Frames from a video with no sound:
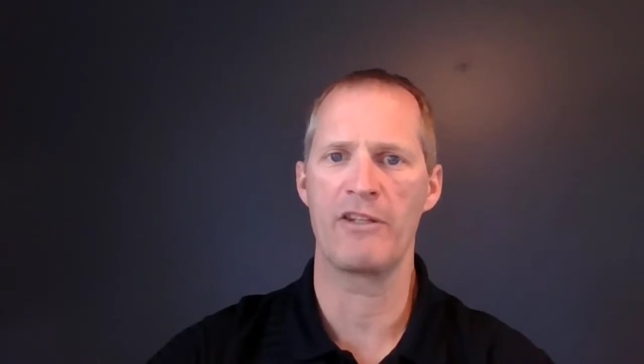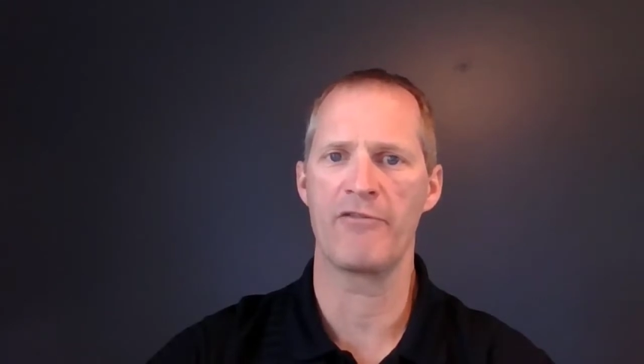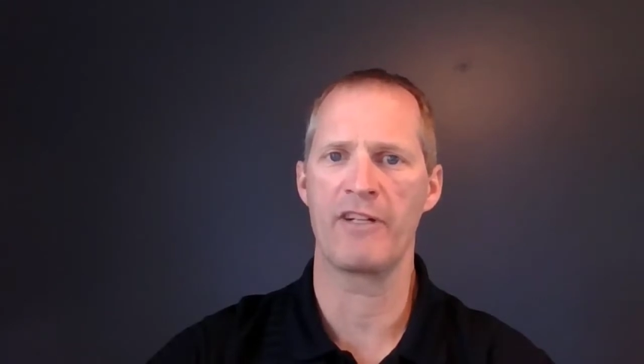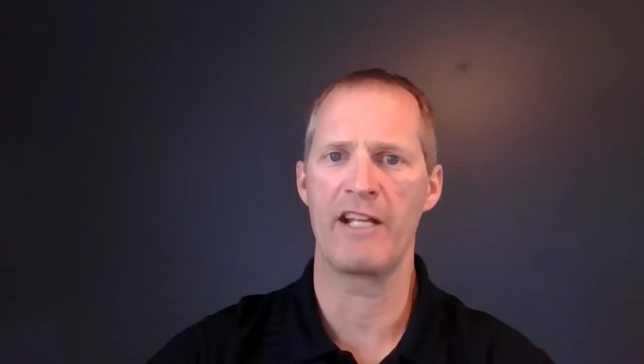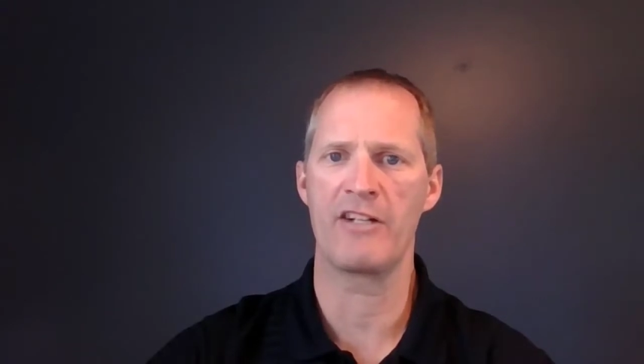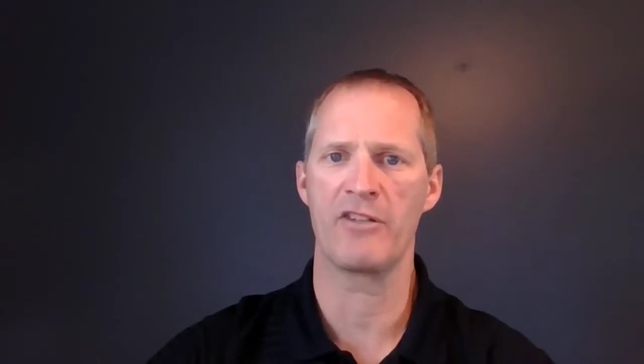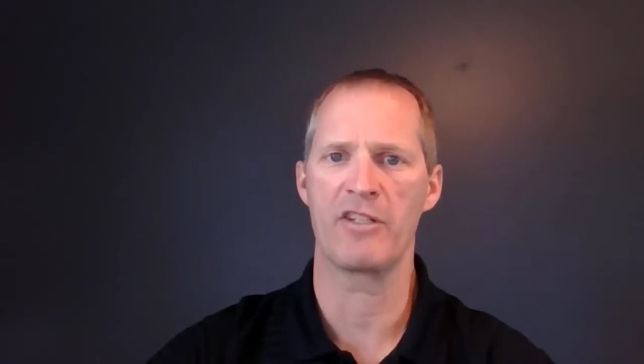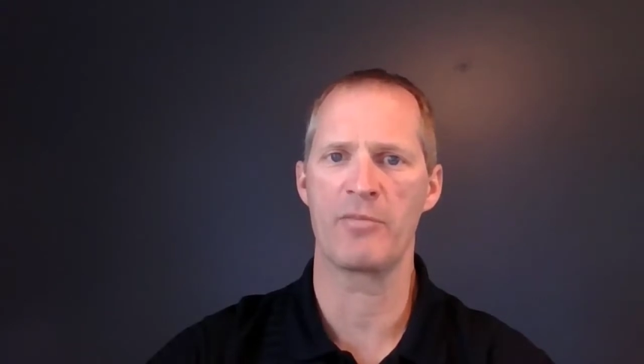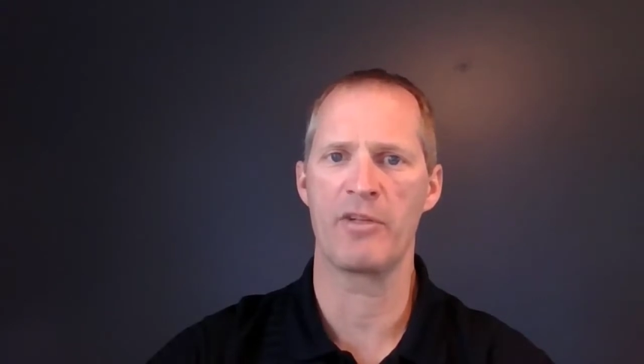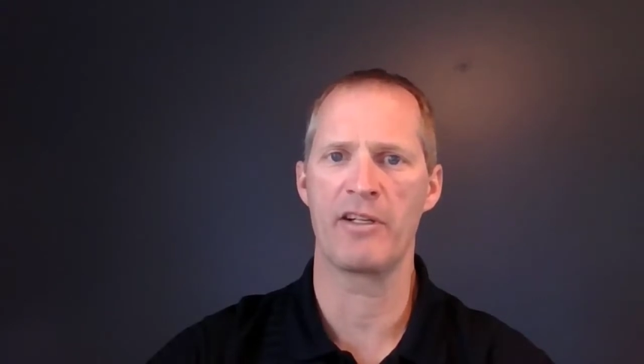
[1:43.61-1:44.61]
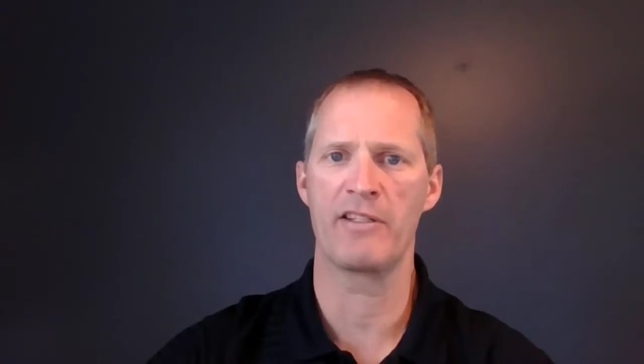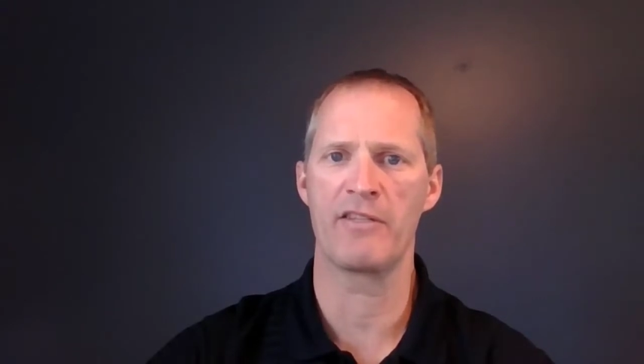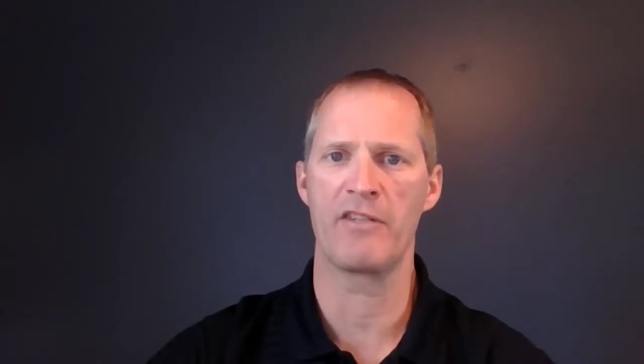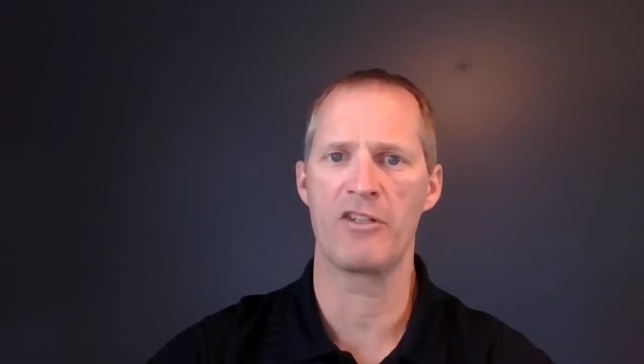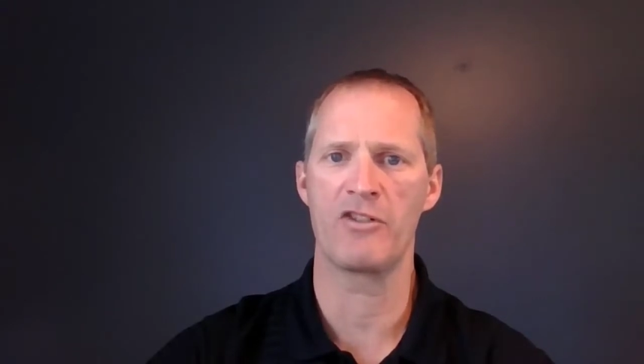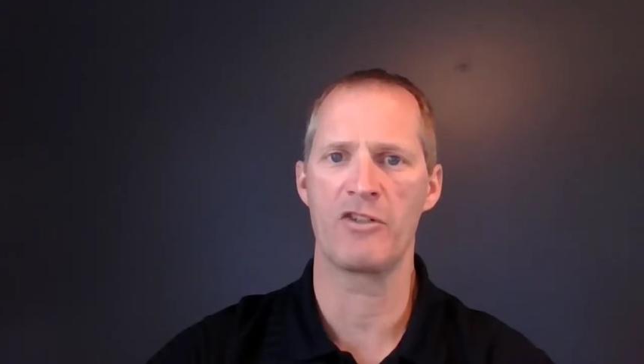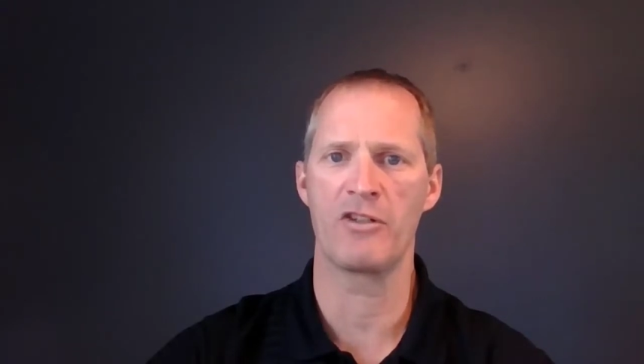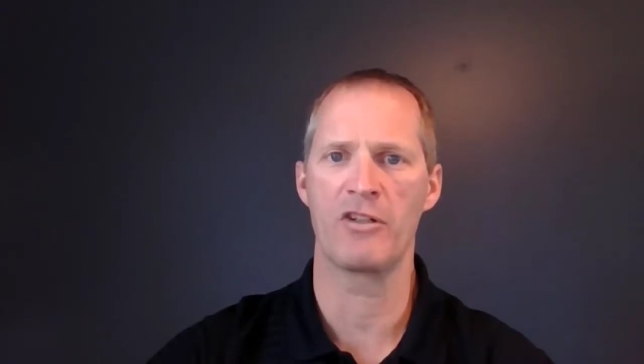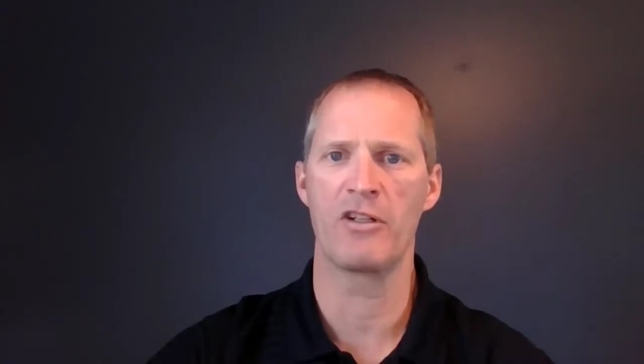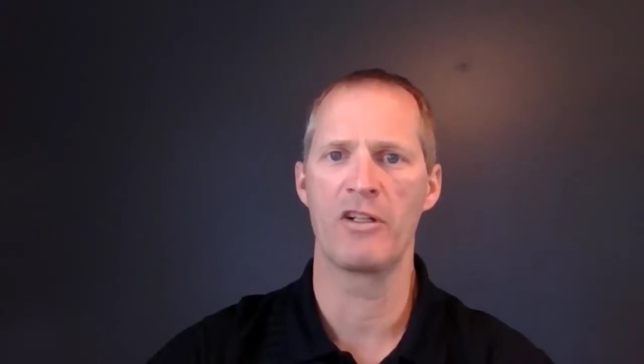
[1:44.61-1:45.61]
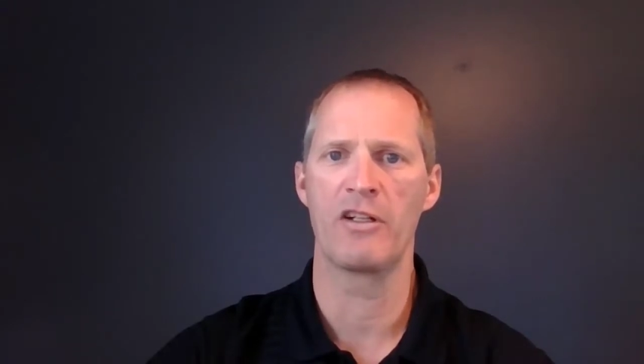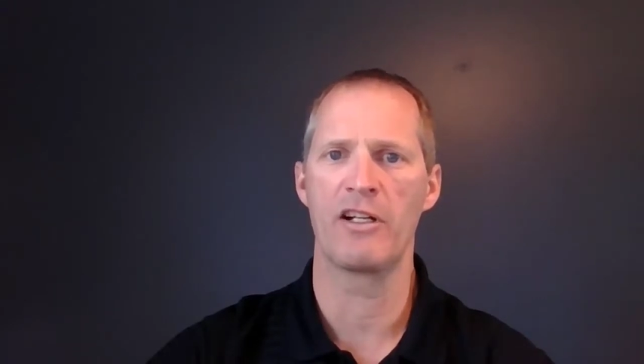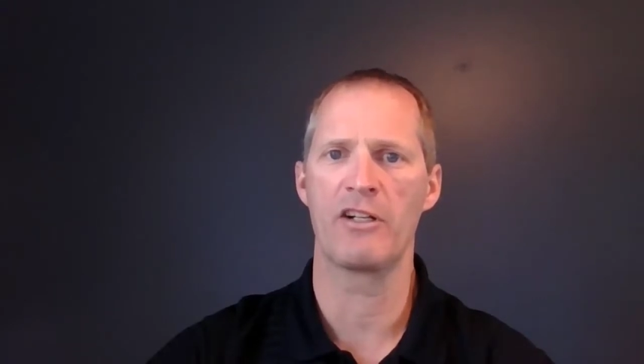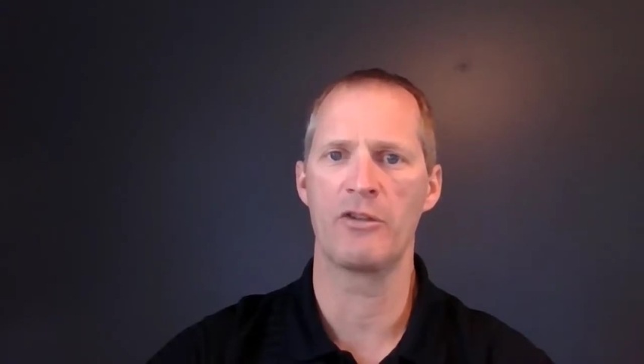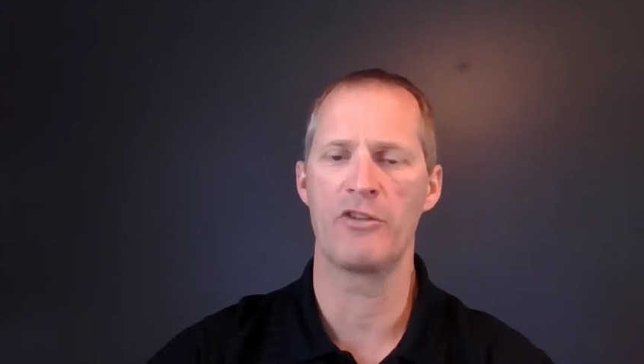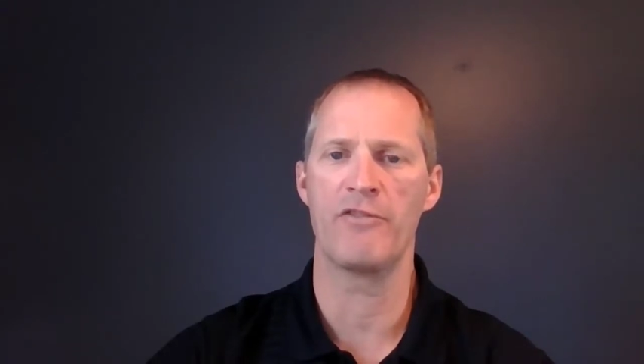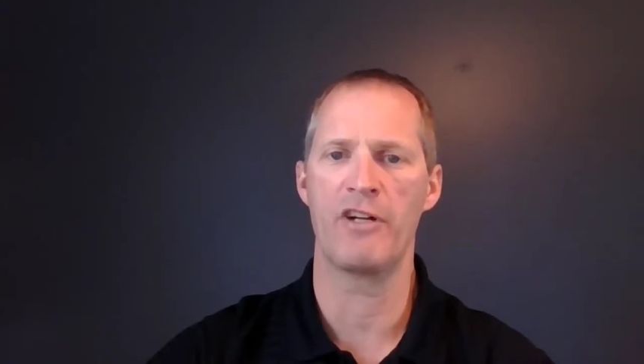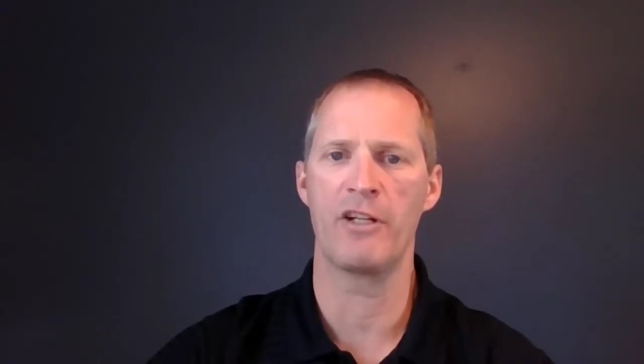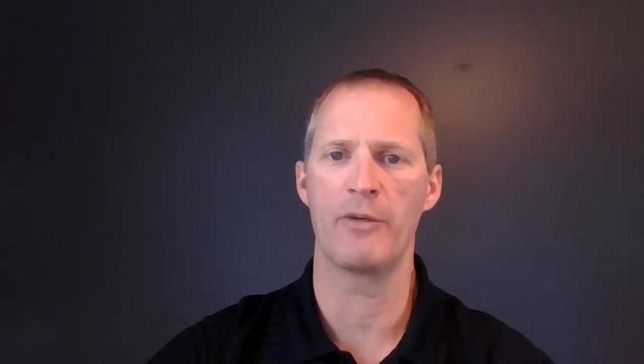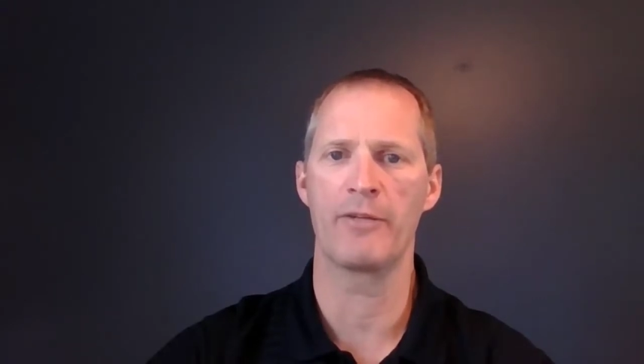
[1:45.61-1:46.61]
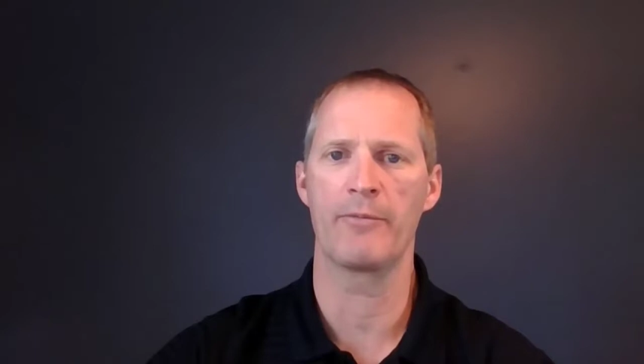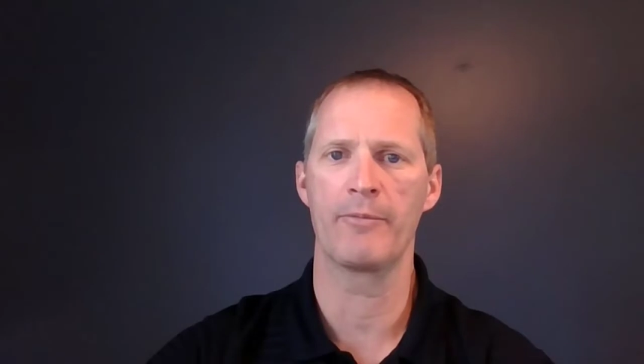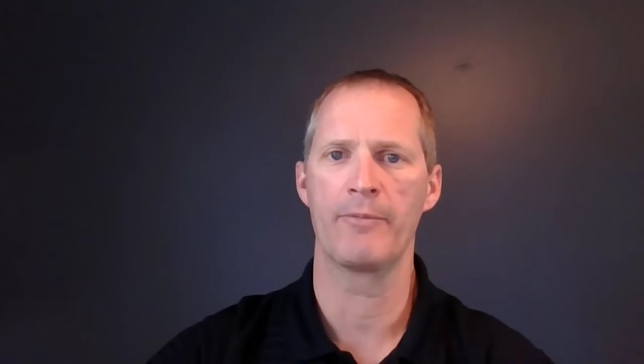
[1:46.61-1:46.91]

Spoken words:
the financial experience of the insurer include the following: